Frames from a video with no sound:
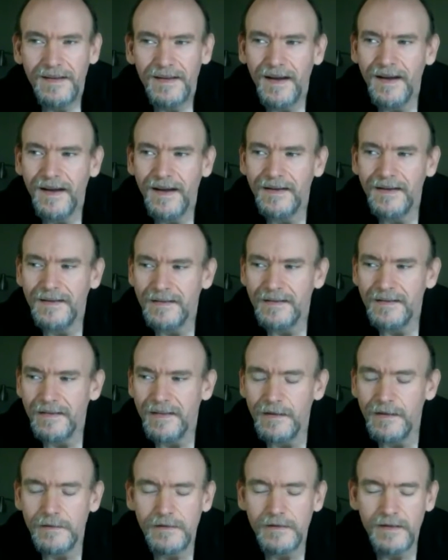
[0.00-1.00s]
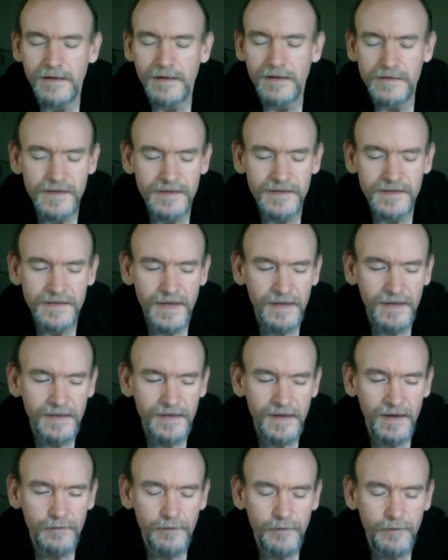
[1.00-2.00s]
There's a site
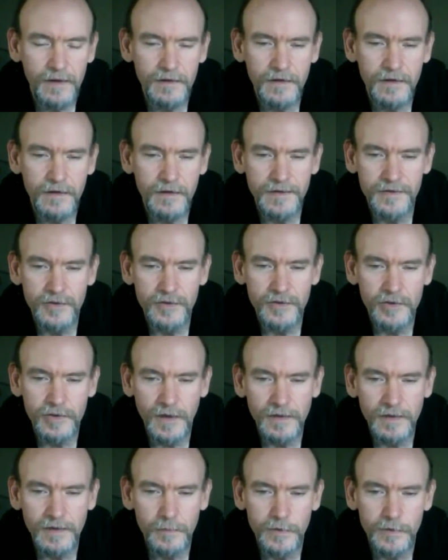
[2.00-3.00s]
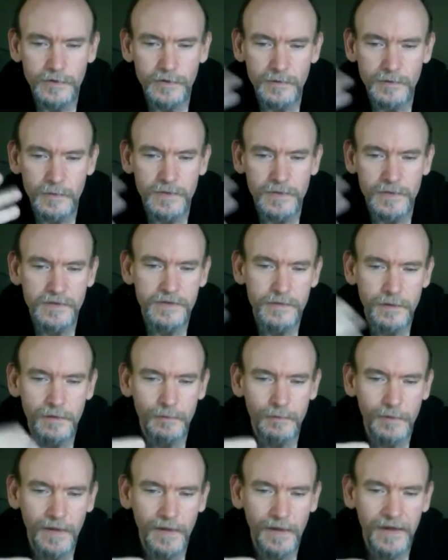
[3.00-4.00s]
that I follow called Instructables, which is sort
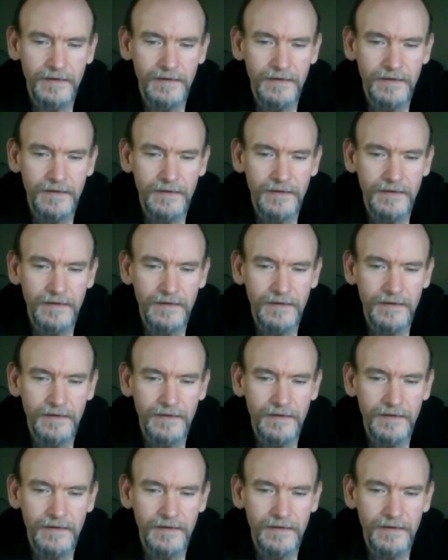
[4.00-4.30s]
of related to